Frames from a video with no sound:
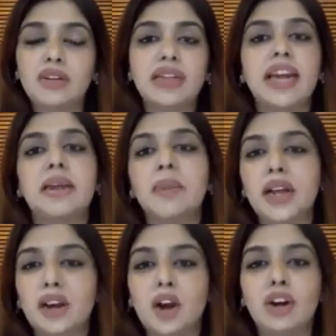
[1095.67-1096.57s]
it can be a
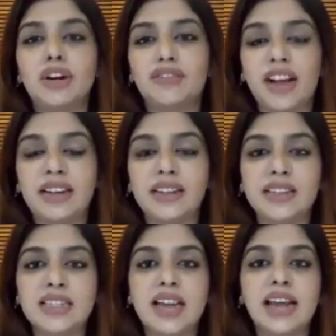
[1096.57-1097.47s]
lot of
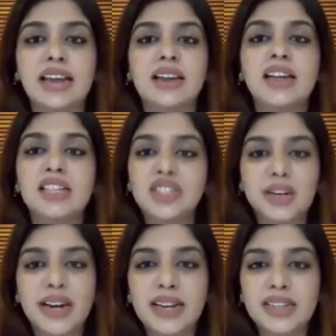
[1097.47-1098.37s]
factors like
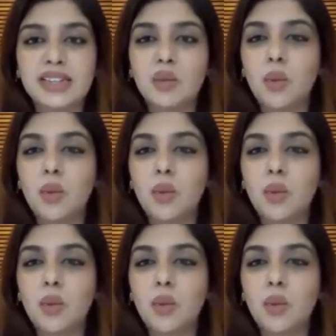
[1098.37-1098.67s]
stress,